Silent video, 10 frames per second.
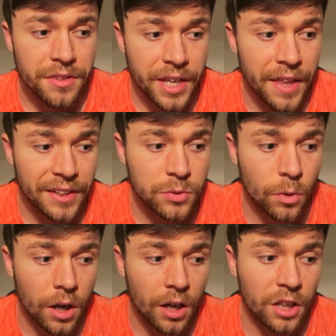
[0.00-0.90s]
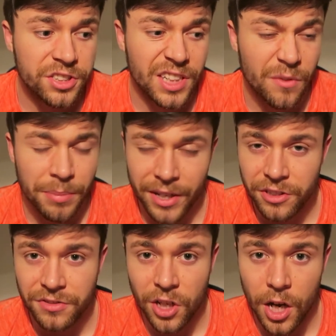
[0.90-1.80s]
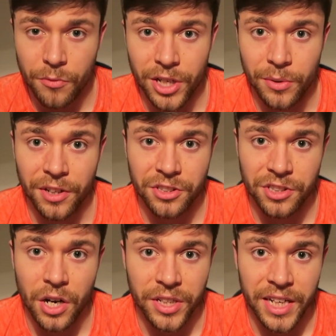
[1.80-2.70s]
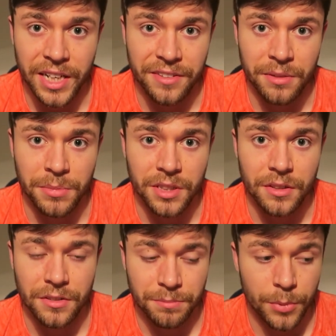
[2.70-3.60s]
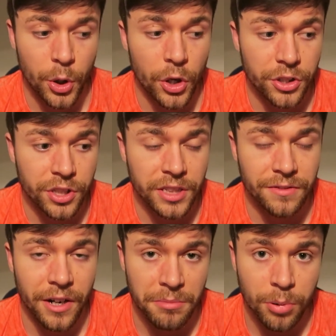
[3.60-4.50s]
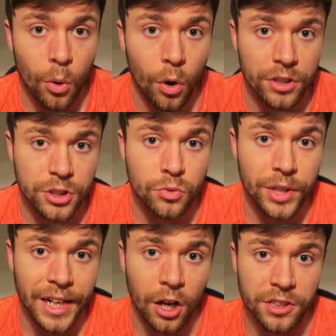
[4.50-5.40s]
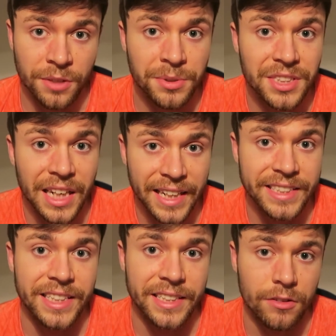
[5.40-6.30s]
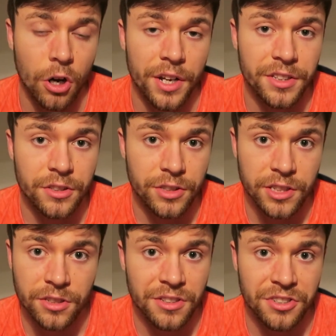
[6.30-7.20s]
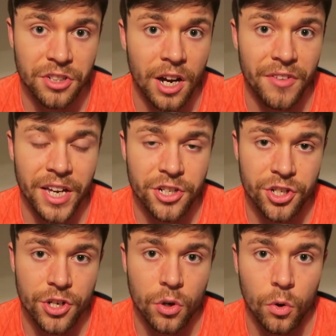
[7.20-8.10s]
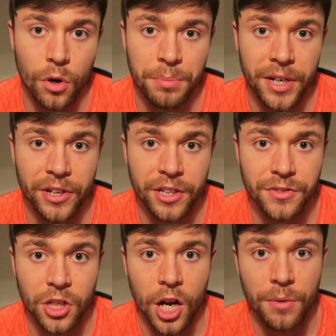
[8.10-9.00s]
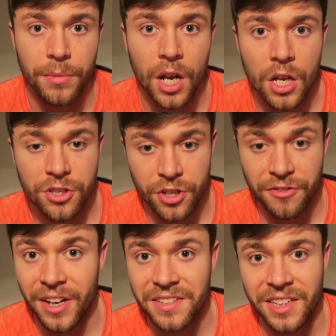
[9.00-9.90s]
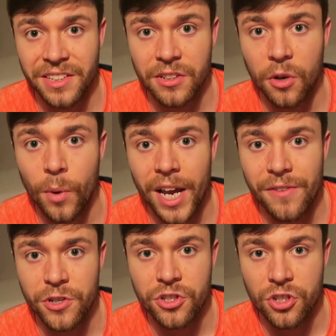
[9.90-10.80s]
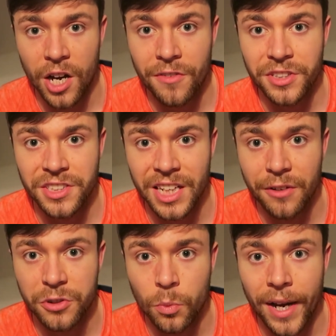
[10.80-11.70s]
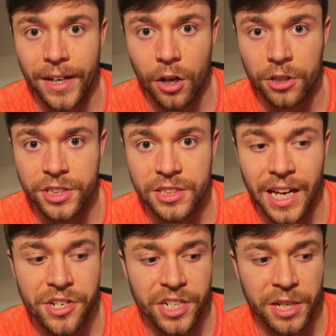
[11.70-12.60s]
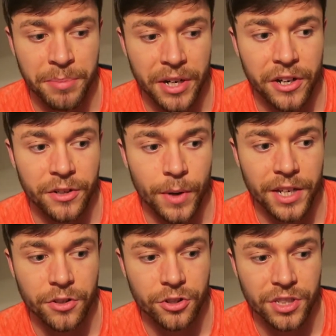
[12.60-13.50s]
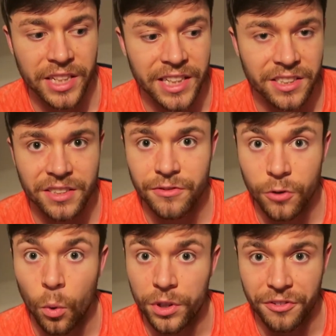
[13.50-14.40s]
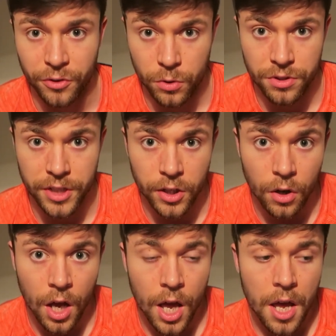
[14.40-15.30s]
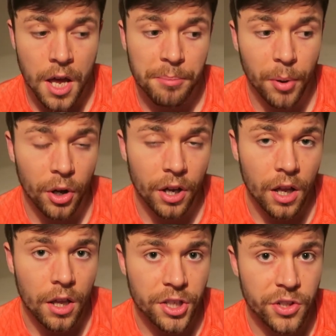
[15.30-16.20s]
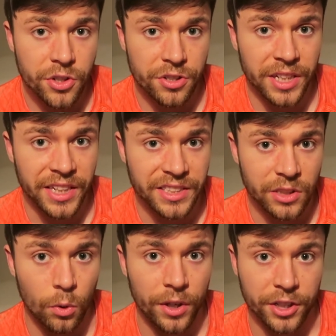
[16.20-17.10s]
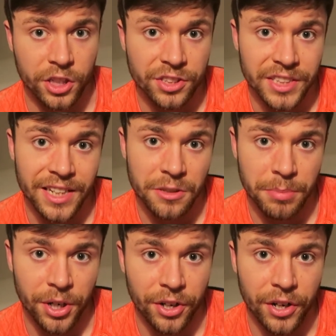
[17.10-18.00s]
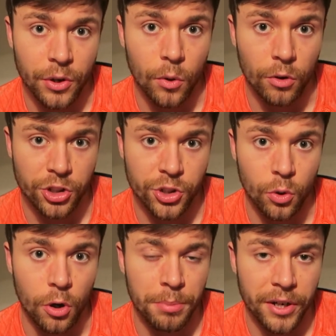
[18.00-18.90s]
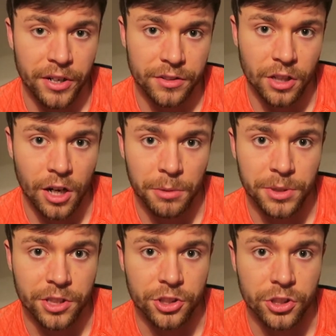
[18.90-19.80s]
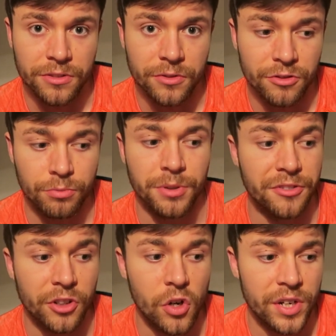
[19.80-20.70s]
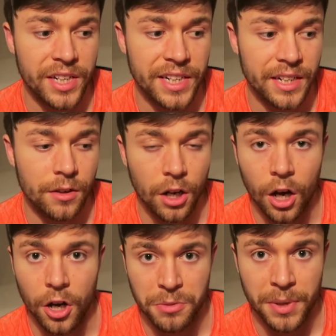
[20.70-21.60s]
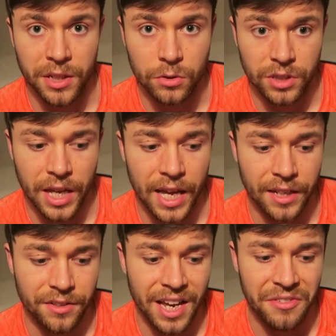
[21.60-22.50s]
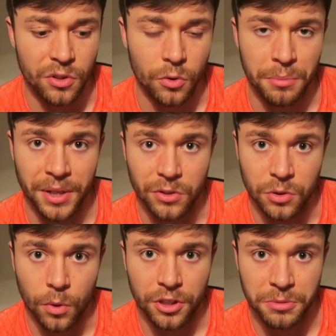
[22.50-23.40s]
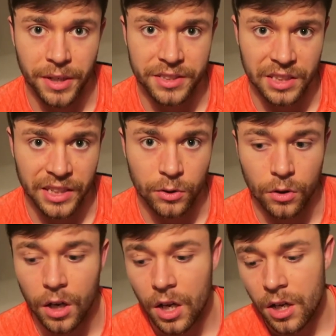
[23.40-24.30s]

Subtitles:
yeah, that's why I like to have periods of time really where I just don't eat anything. But it's very important to realise I'm still eating, right? This isn't a starvation or a period of time. Fasting isn't a way of just starving yourself to weight loss. It's actually a period where you just eat all your food still, but you just eat it all in a condensed period or a shorter period of time because you prefer eating large meals and having all the meals at once basically, or